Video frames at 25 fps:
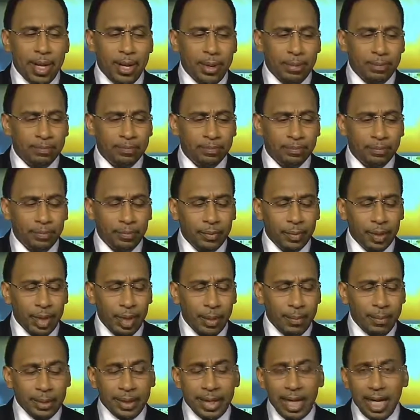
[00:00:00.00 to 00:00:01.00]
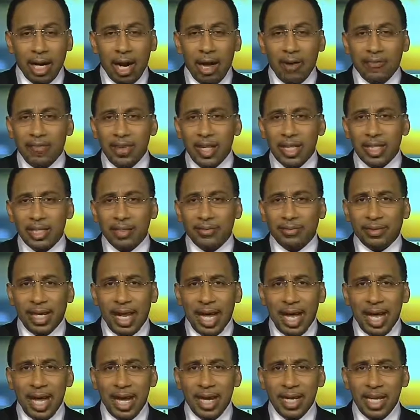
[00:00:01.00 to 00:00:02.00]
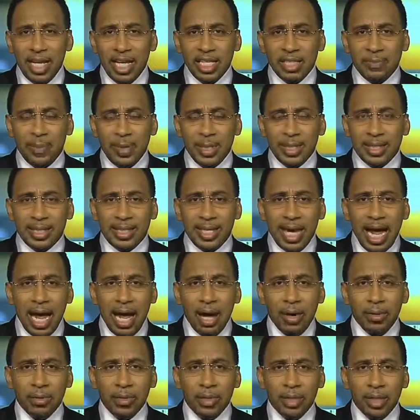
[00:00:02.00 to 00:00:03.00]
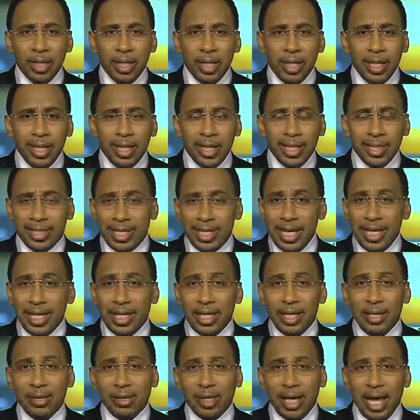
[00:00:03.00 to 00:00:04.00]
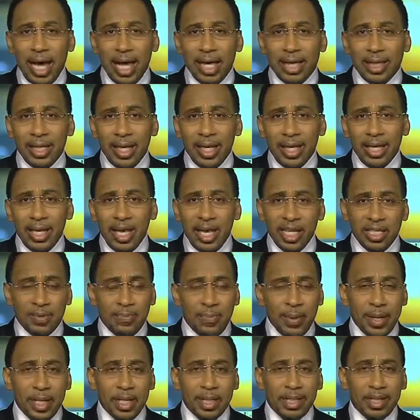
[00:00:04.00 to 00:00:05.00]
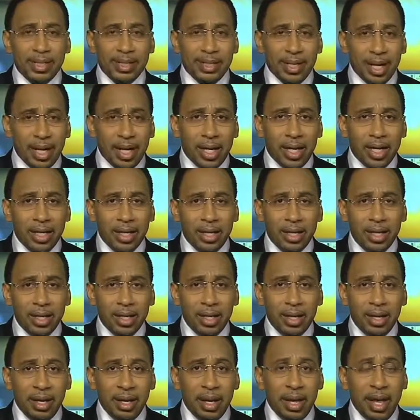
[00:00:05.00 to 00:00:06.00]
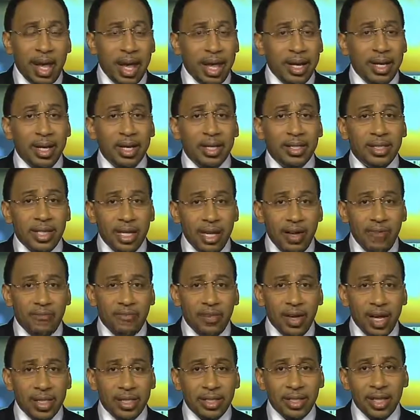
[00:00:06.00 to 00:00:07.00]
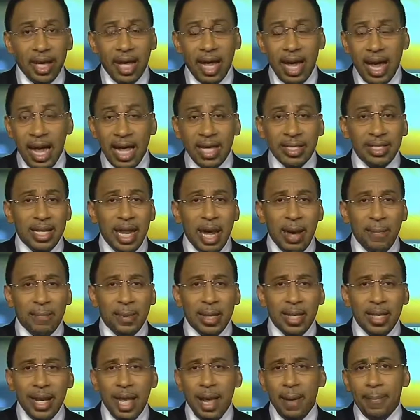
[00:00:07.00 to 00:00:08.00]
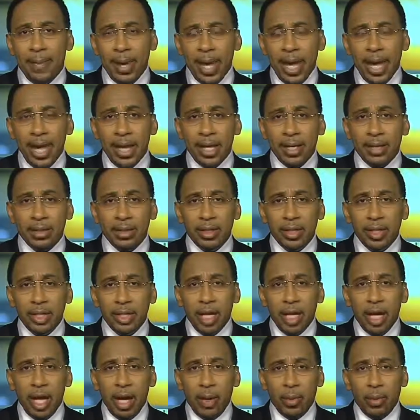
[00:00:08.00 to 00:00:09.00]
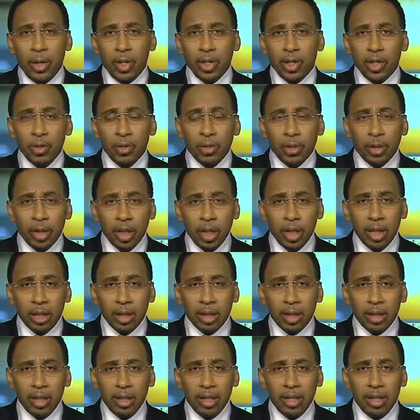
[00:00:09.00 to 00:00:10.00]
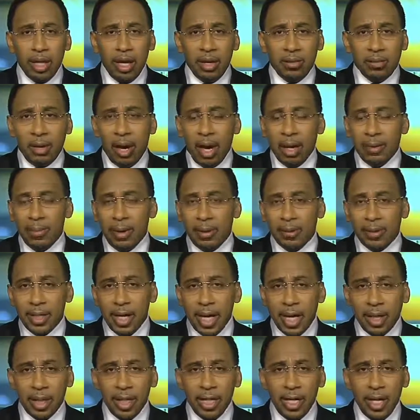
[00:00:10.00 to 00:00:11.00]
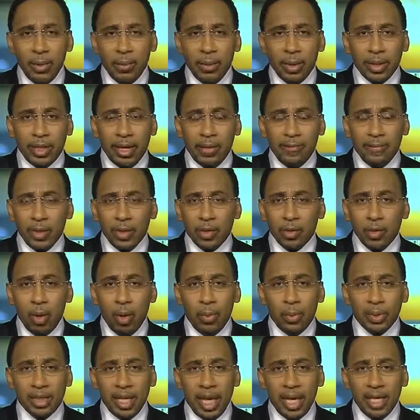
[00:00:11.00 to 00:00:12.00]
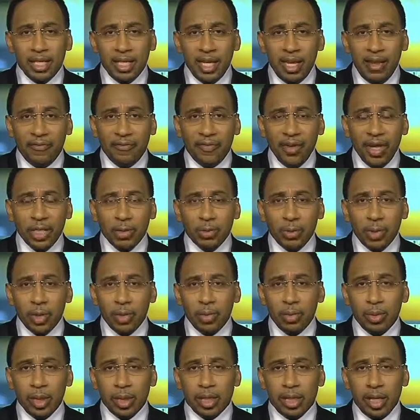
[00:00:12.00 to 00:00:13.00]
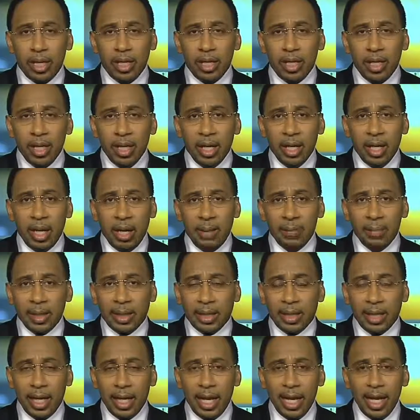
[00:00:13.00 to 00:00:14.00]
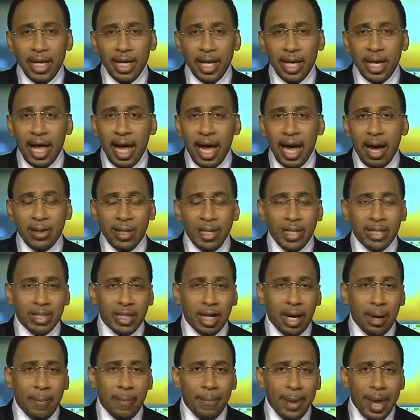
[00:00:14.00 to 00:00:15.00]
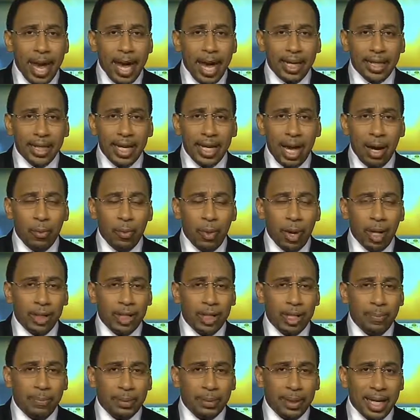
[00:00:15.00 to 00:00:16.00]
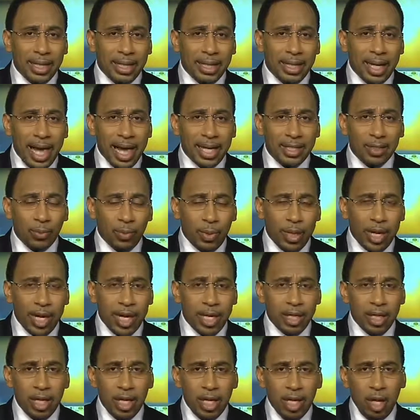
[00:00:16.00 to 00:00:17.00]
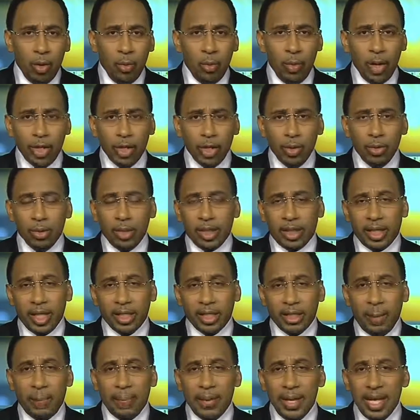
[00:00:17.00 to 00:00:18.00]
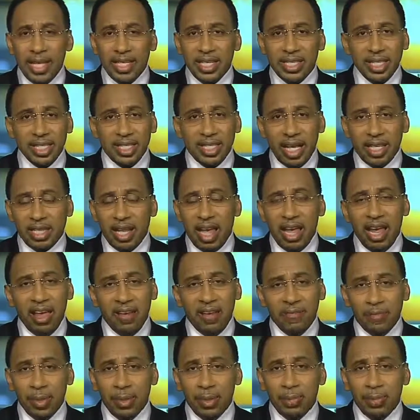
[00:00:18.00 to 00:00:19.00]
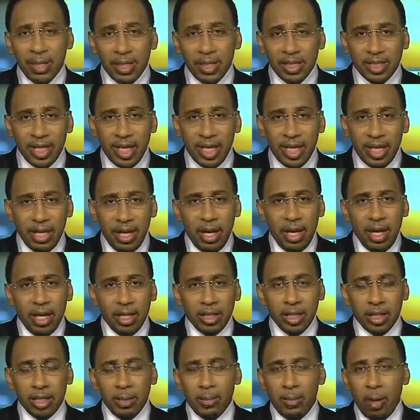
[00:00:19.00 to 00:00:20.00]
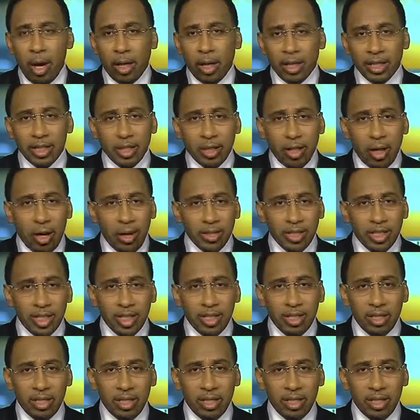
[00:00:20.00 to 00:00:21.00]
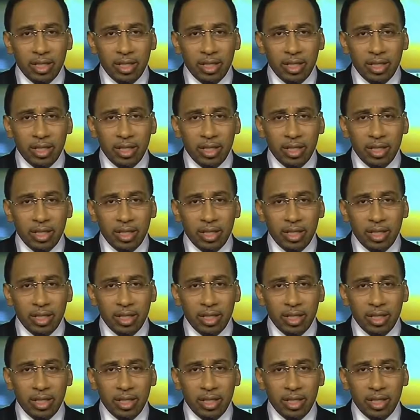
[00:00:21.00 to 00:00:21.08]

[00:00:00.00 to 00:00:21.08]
him, but that offensive line has been stout. Ezekiel Elliott has been a stud, and the defense has not been that bad. And when you look and Rod Marinelli and what they've been doing with that defense. When you look at McClain and how he's come back and how well he played last week, when you look at the pieces that they have been missing, the DeMarcus Lawrences of the